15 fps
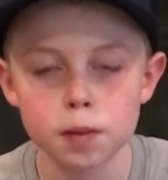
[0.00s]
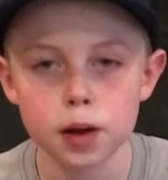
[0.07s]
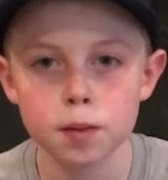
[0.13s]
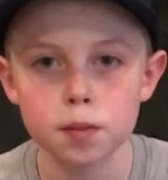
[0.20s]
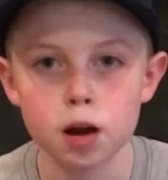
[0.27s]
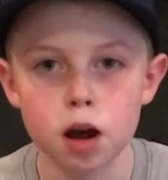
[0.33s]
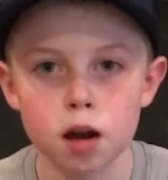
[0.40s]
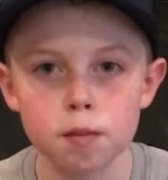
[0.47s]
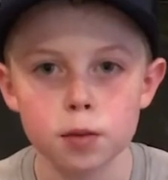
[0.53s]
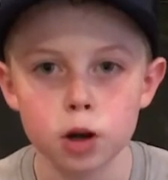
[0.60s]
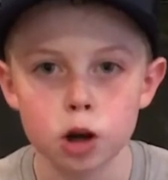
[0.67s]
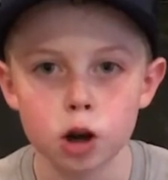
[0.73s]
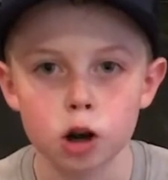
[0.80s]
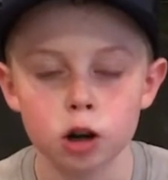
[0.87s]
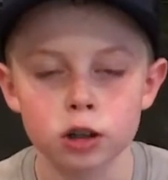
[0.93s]
my mom
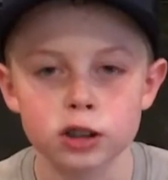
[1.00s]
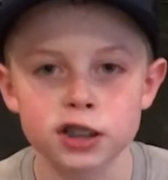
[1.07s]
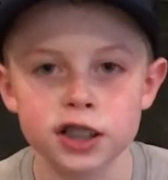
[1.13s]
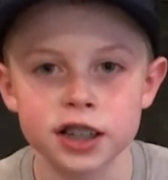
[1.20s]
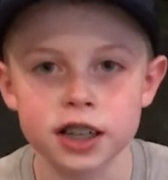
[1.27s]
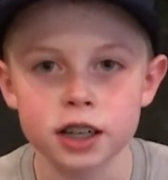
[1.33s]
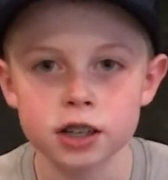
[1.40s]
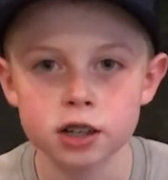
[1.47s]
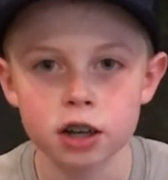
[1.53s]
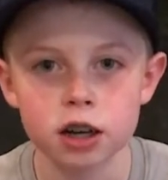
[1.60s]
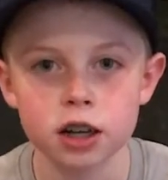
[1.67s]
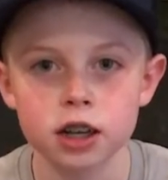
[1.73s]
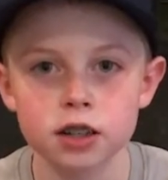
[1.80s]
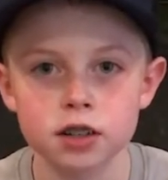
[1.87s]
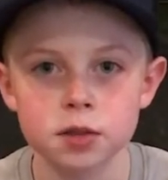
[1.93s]
are her chicken
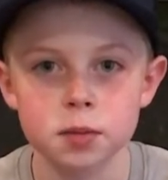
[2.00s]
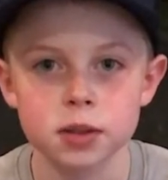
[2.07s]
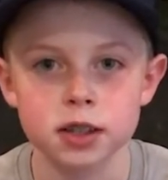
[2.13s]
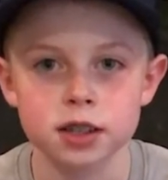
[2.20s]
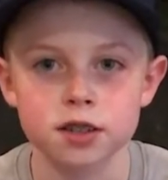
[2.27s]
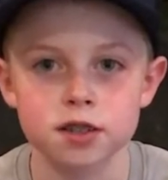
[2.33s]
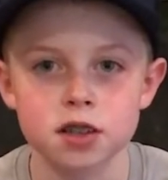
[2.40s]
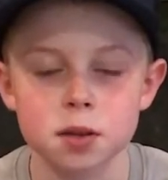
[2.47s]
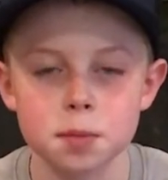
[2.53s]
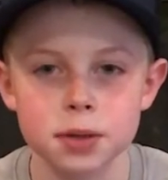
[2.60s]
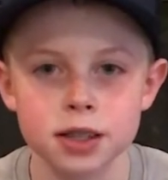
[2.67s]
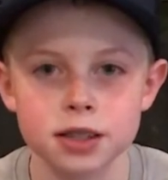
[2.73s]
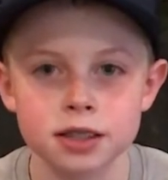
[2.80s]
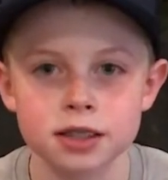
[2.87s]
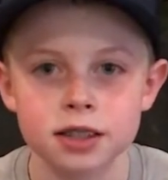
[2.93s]
tacos because they're the
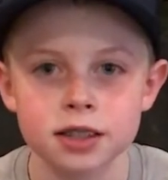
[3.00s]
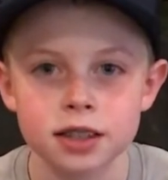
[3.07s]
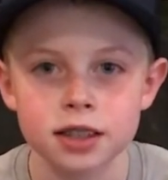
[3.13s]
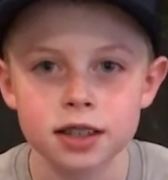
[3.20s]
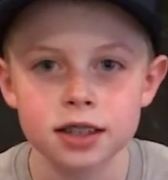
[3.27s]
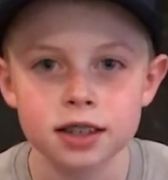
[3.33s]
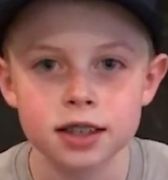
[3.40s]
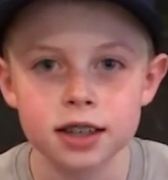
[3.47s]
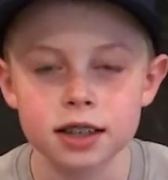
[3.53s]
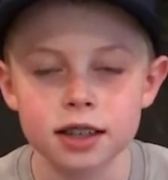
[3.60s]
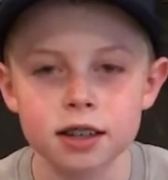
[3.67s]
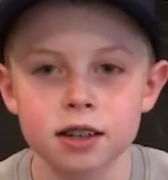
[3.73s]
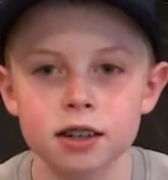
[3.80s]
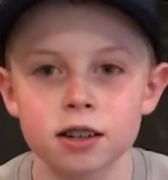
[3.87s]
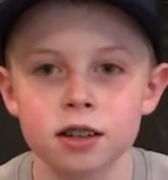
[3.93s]
best, and
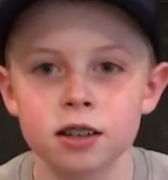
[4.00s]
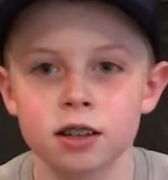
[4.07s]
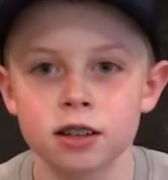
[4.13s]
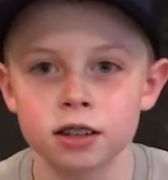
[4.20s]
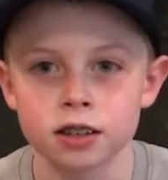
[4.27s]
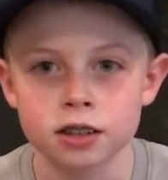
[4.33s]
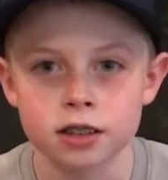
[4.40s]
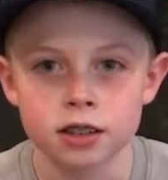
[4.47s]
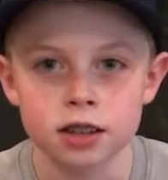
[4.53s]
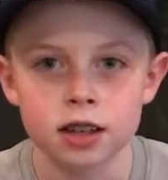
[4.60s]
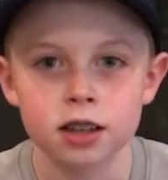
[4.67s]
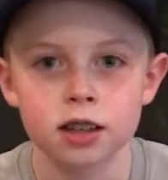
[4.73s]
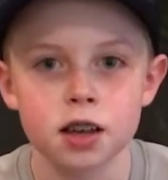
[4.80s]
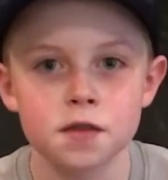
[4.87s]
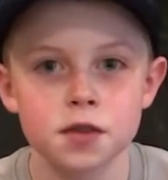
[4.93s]
her hugs. I
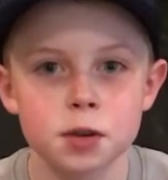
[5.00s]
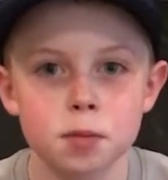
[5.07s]
love